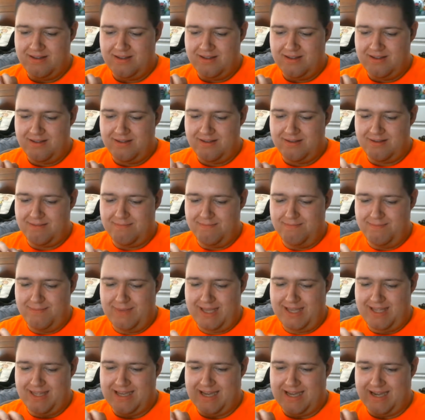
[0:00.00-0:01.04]
There's
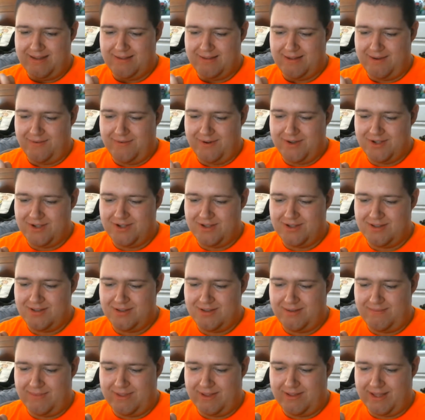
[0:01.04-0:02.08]
many times I wish
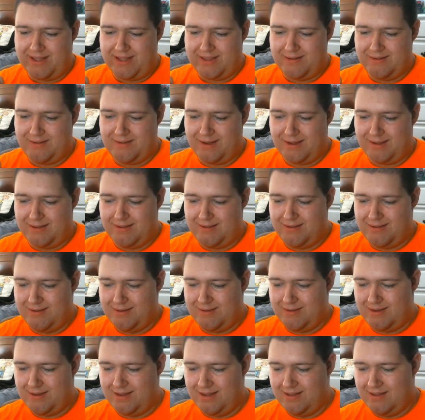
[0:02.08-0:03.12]
something like this
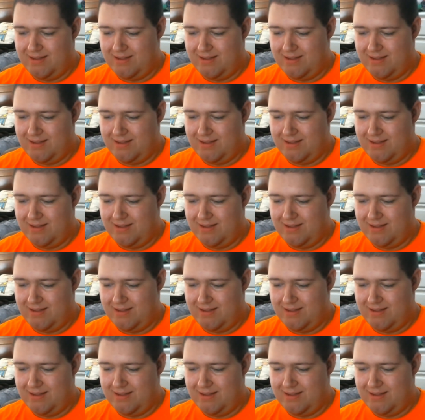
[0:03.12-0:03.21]
existed.